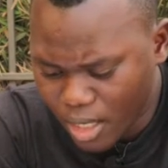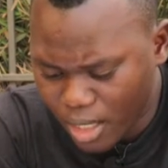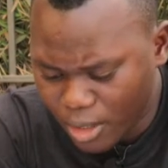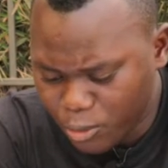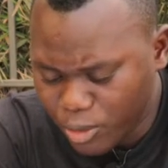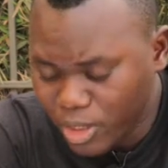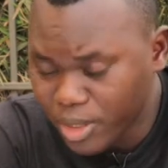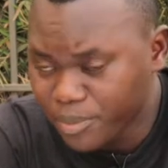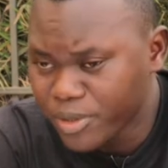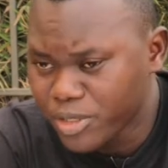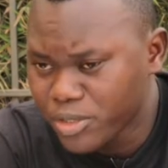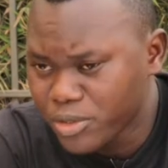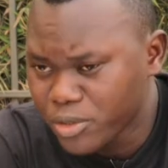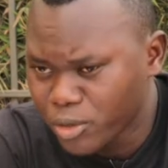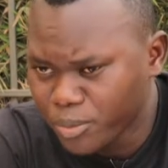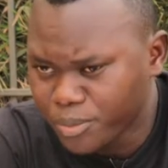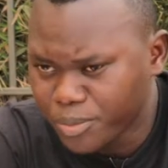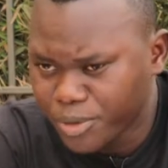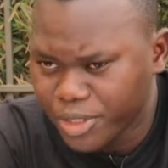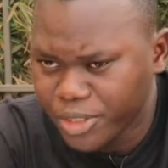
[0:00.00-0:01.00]
will be
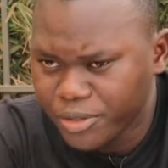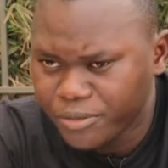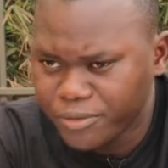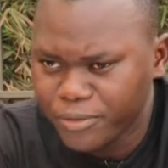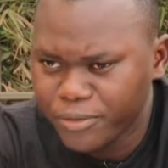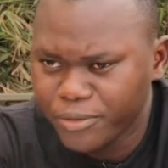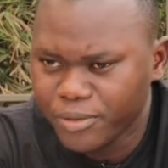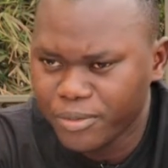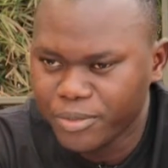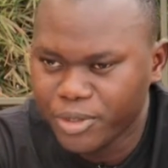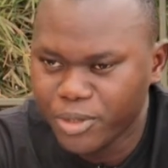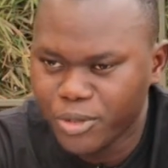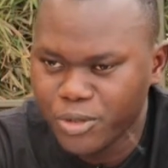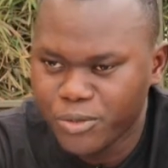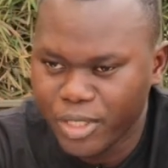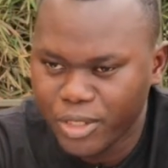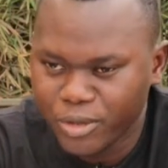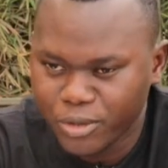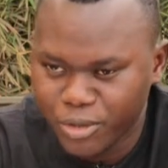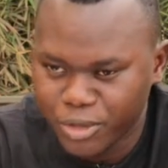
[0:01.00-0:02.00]
so brief, because
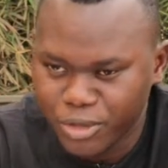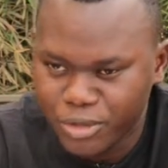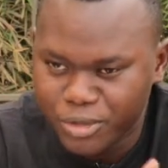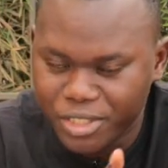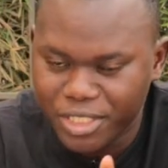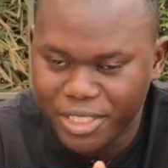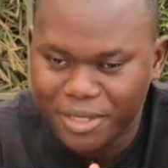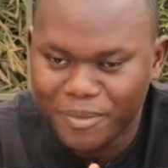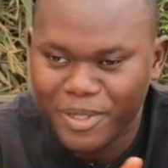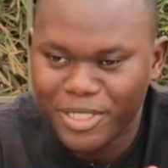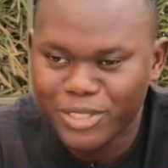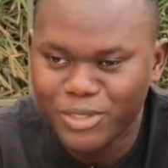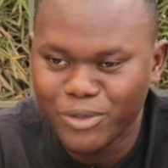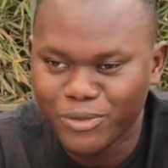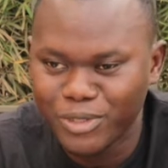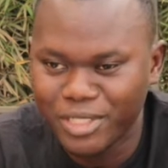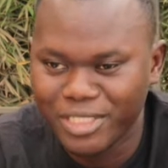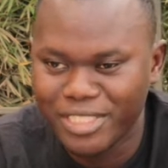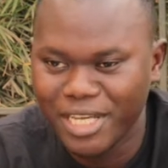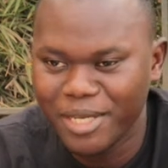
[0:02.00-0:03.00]
we are not going to take much
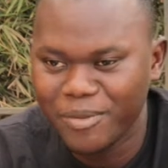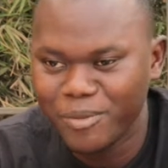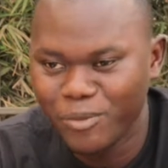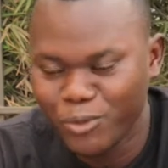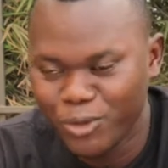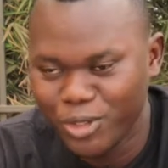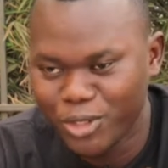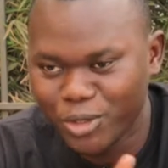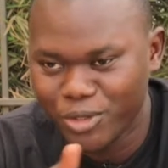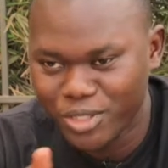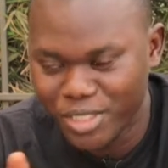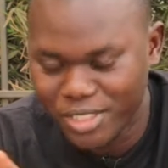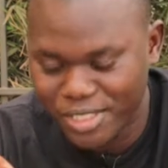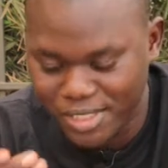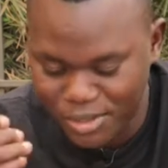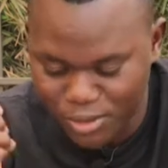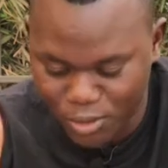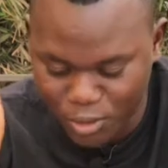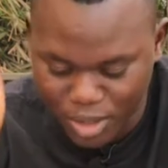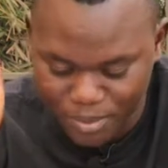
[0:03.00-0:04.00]
of your time. We know this
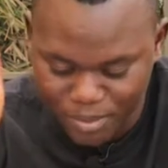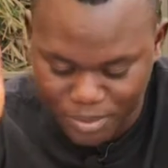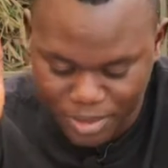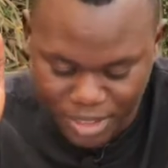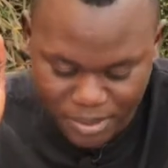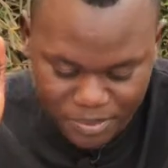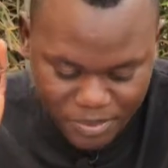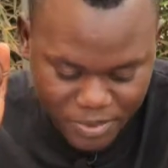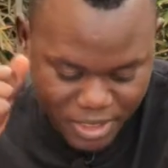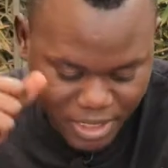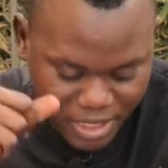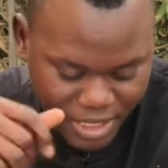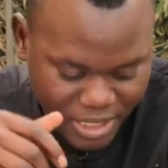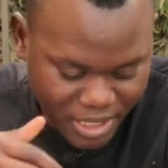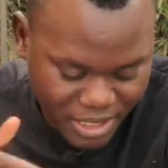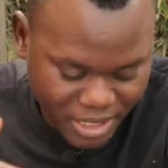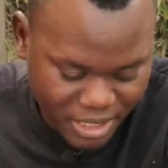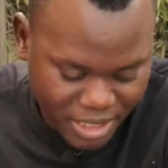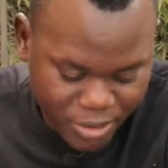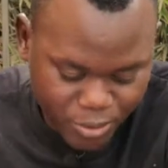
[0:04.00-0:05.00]
is so abrupt.
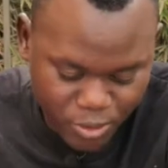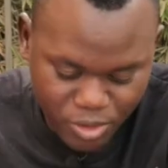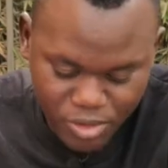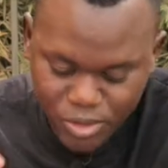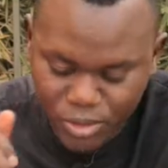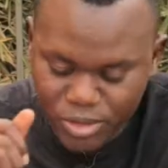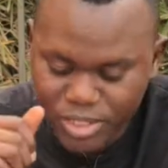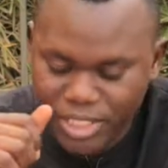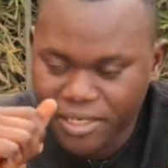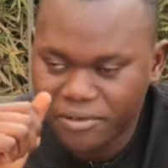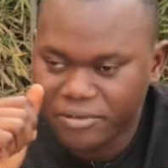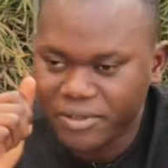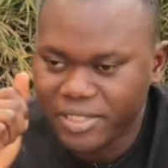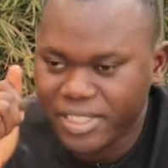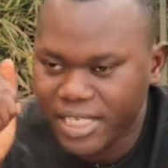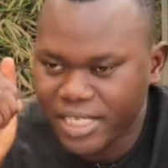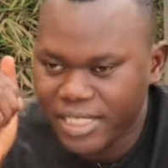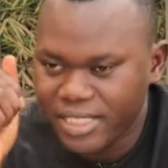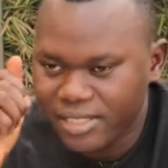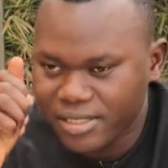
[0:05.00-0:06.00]
It was not
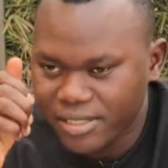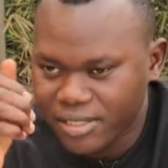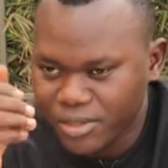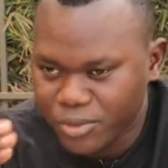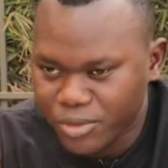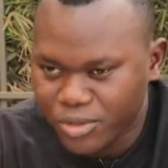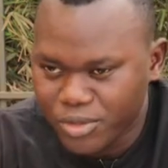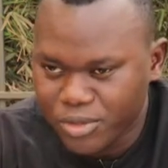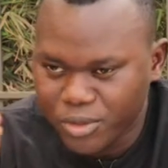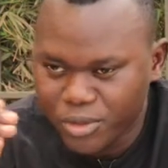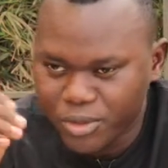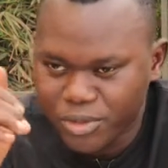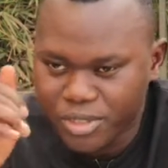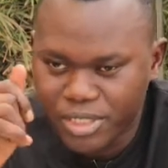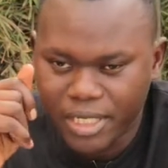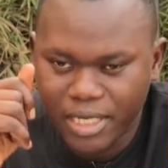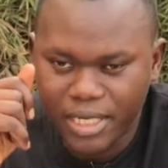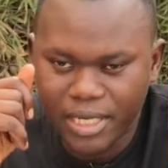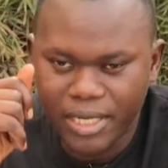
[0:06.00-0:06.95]
advertised. It was not,